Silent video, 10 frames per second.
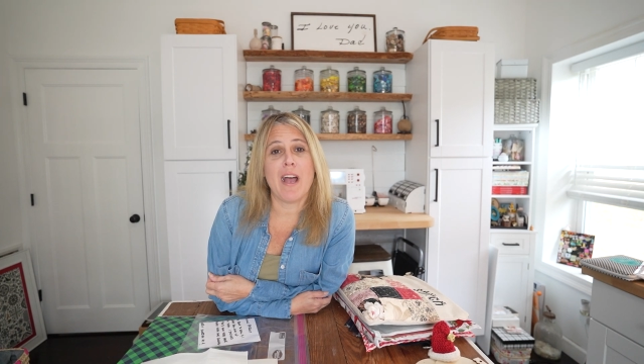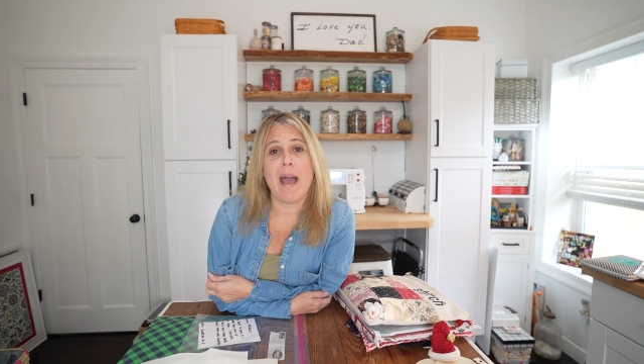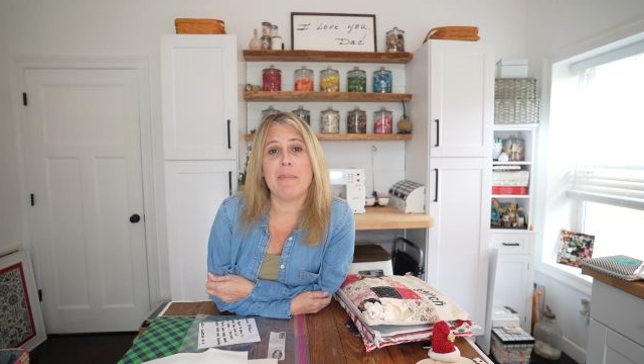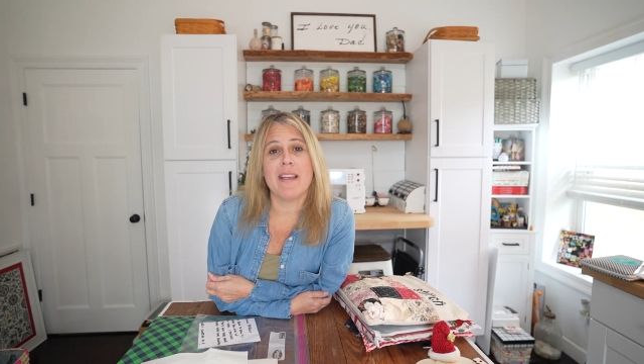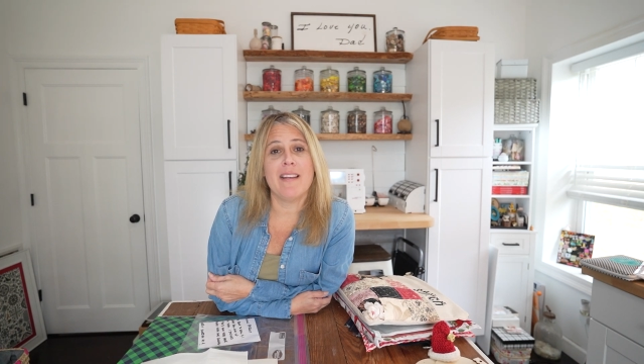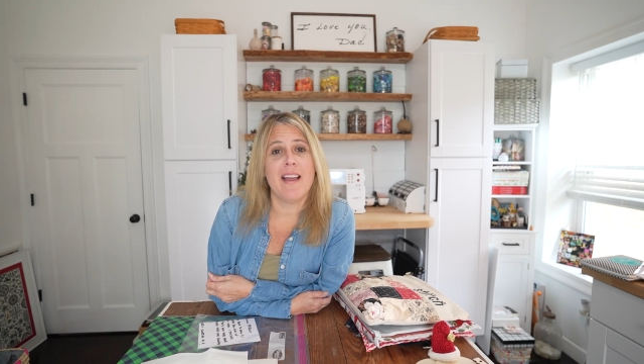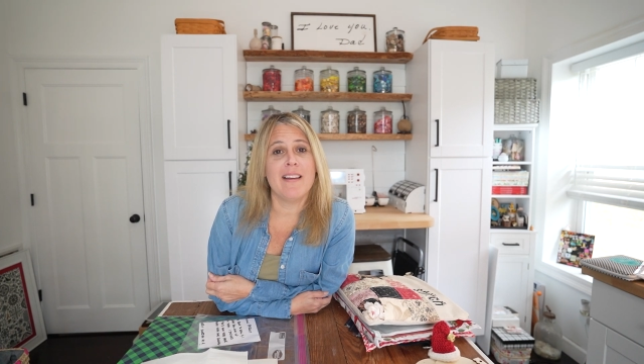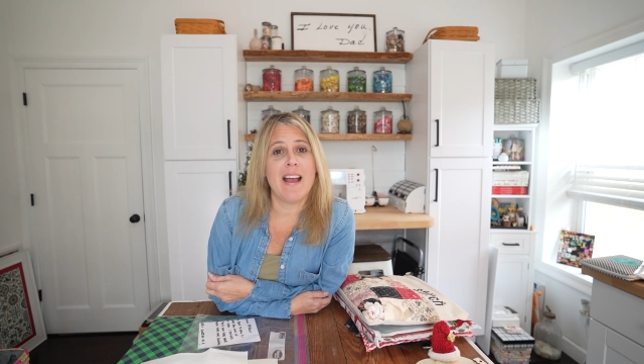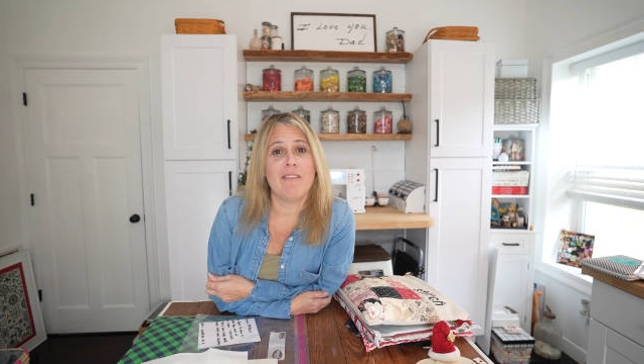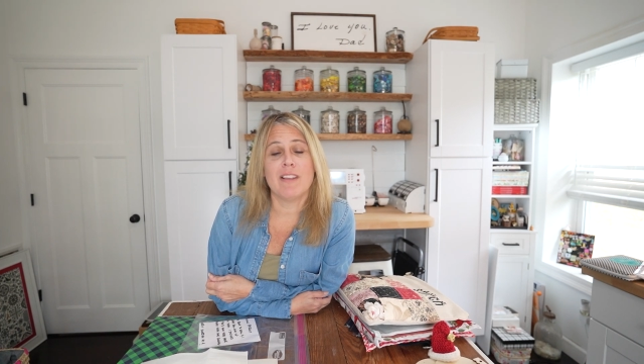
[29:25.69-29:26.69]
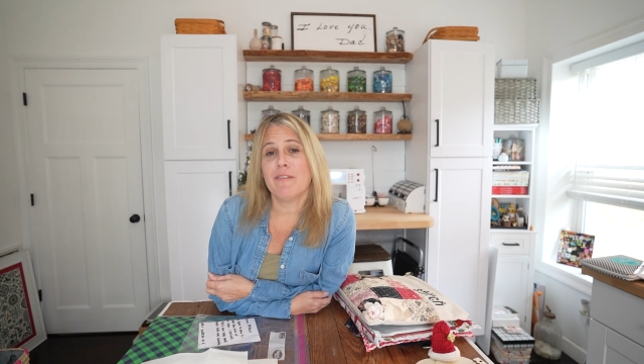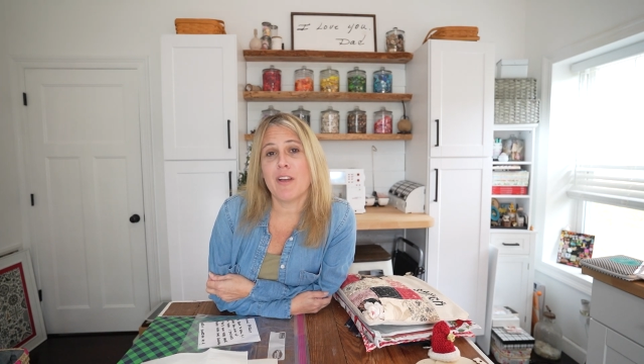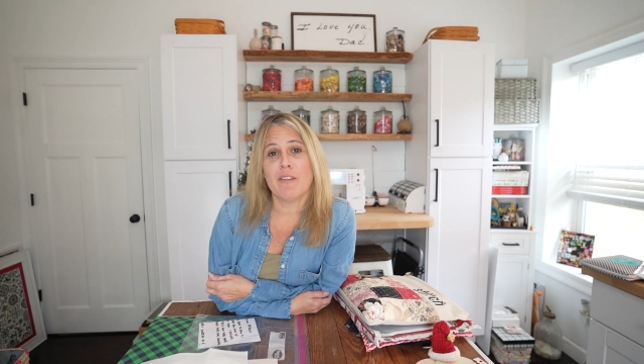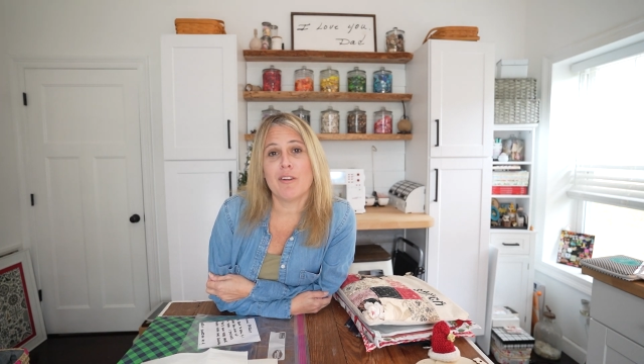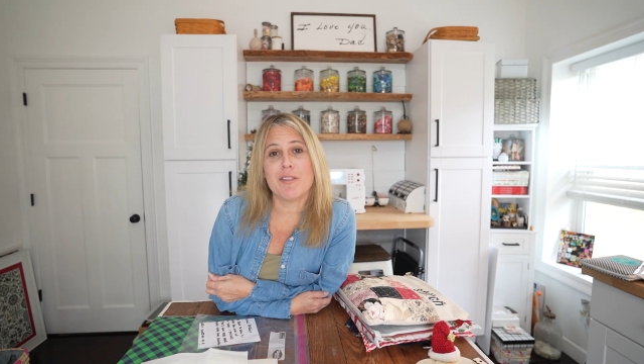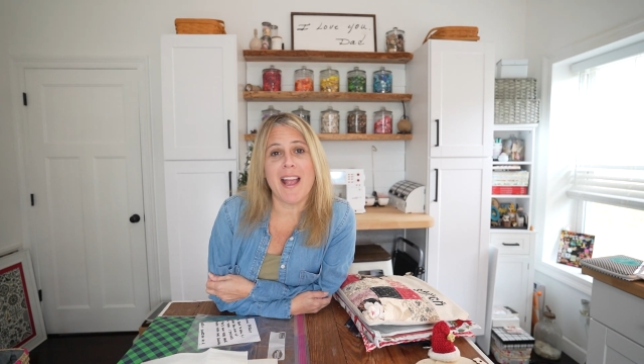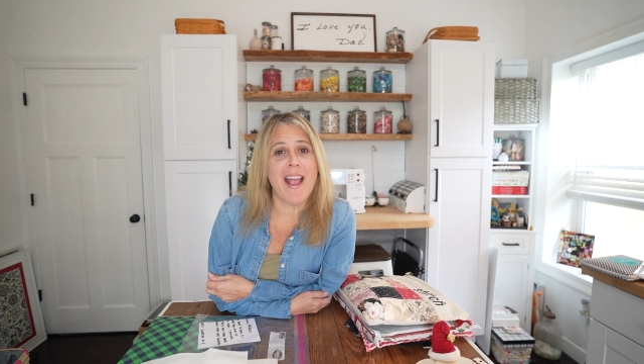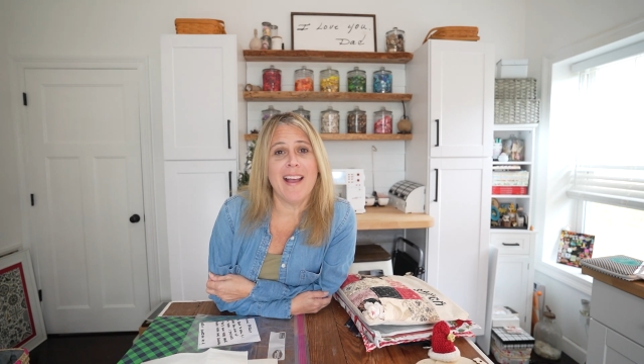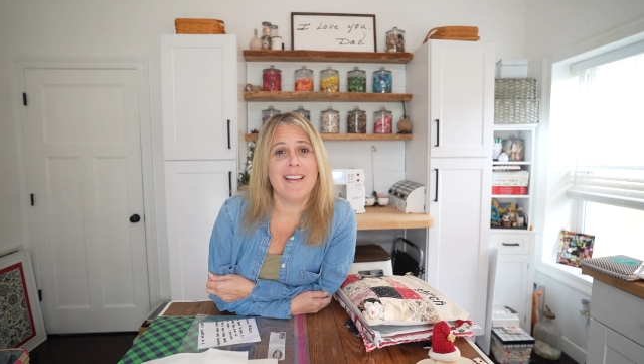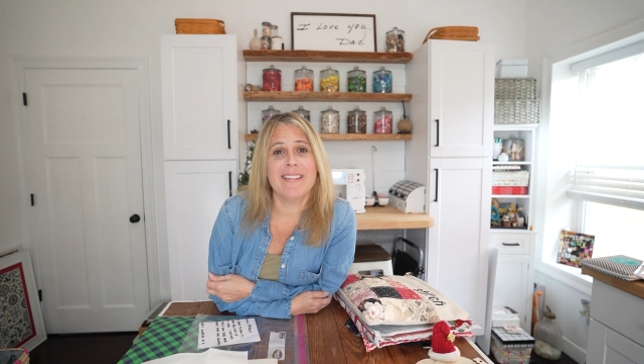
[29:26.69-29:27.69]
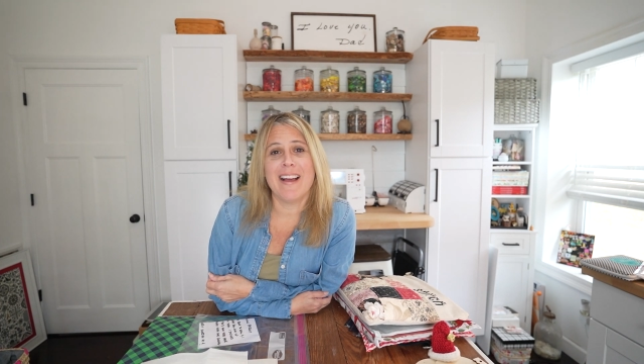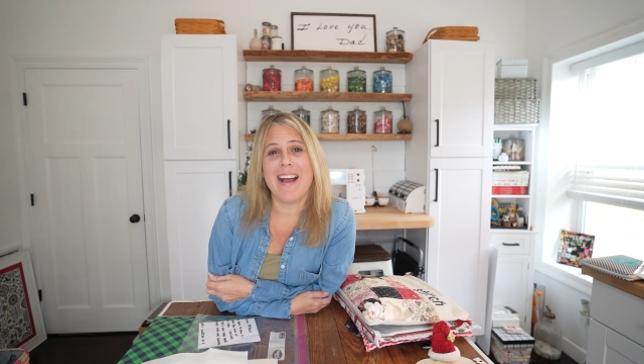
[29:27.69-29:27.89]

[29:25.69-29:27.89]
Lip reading: happy and have leftovers and